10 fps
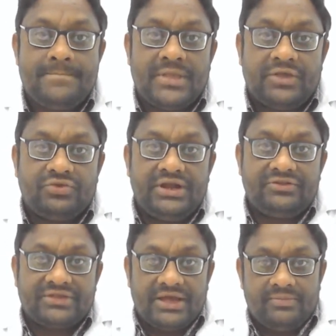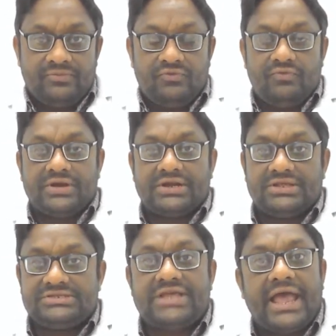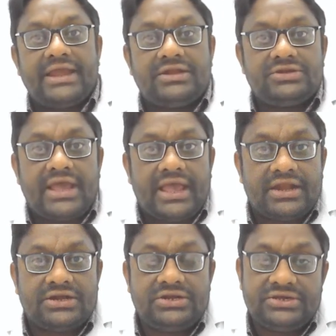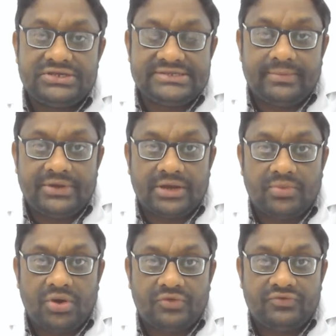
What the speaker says: So let's come, what are the sign and symptom of